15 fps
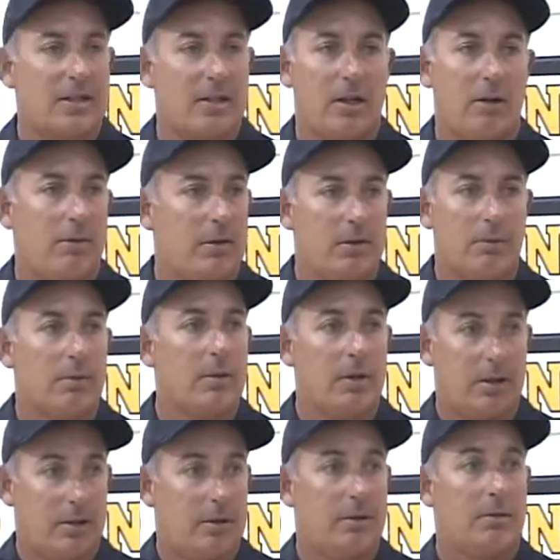is, you know,
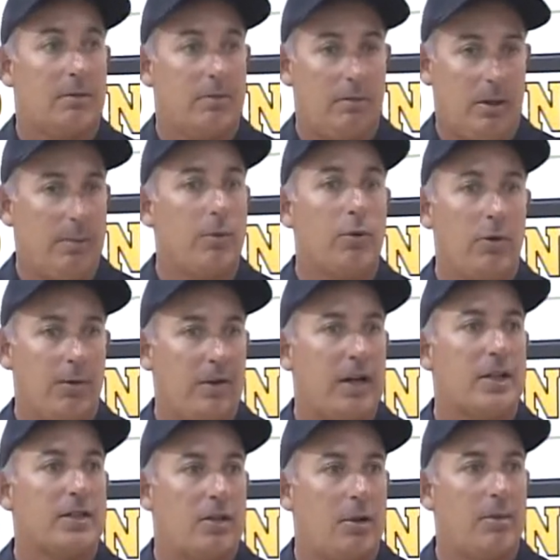we're
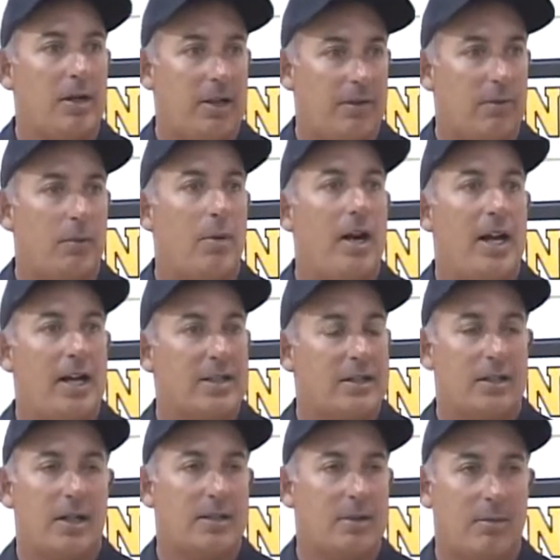improving in so many different ways.
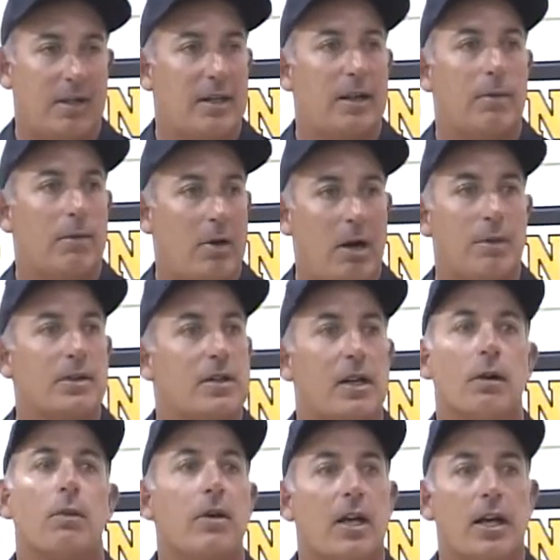It doesn't mean that we're always
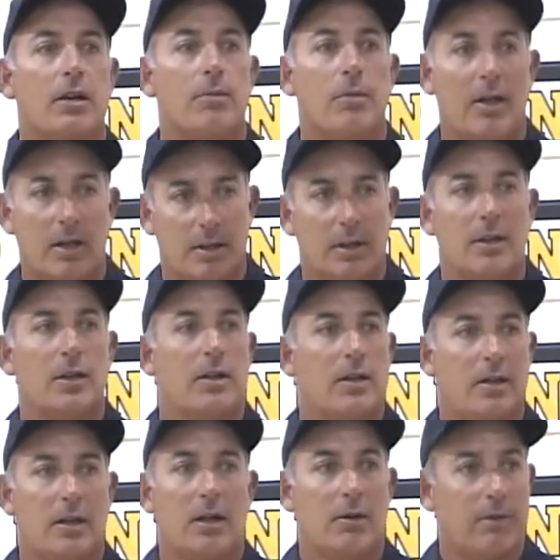going to win, but
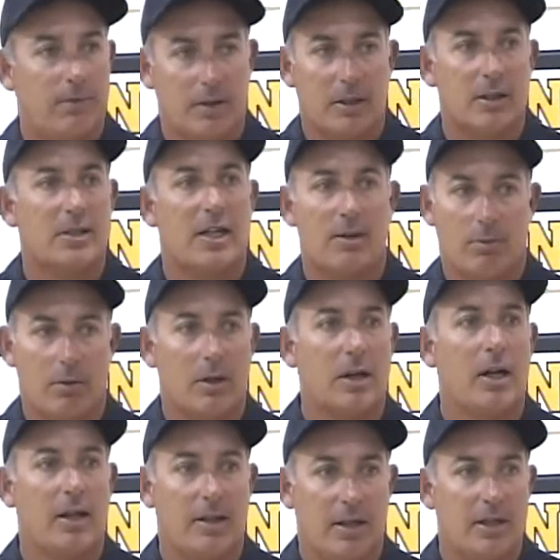you know, if we just keep
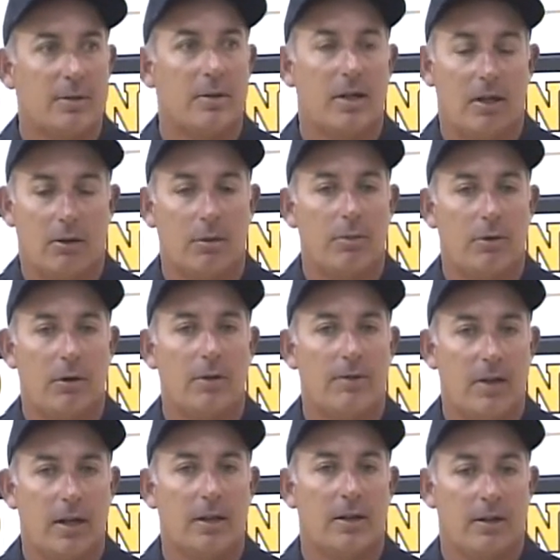working on things we need to improve,
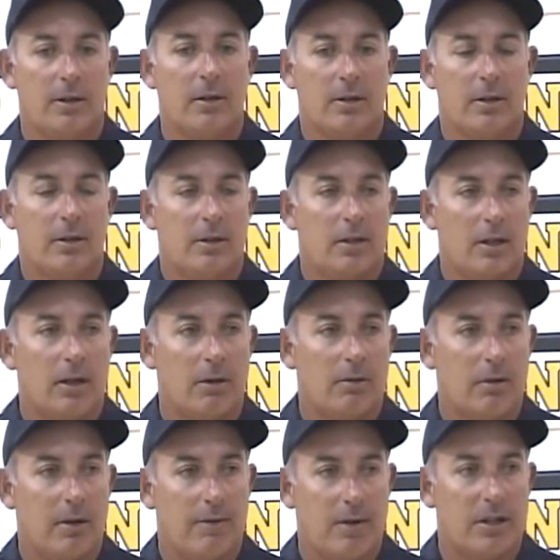that you know,
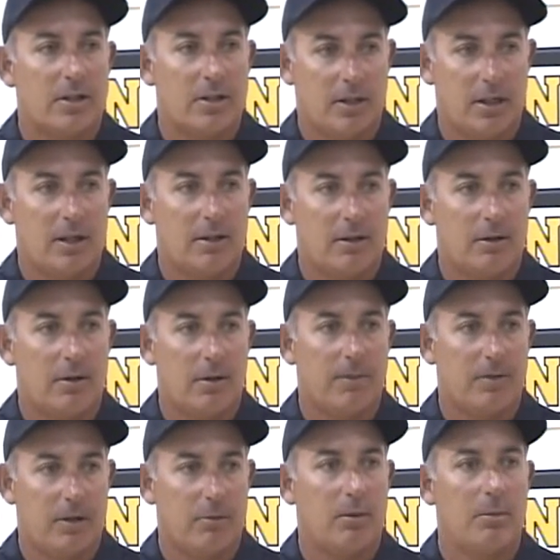eventually,
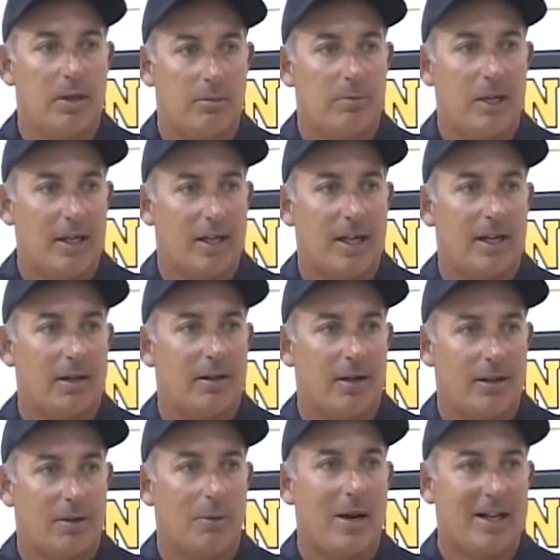hopefully, we'll be peaking
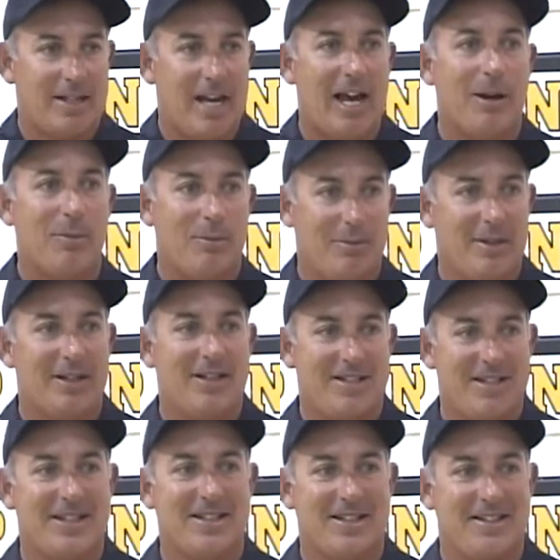at the right time in the
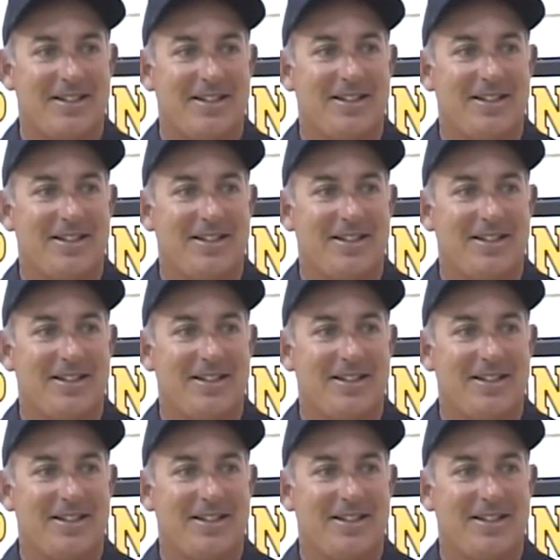season.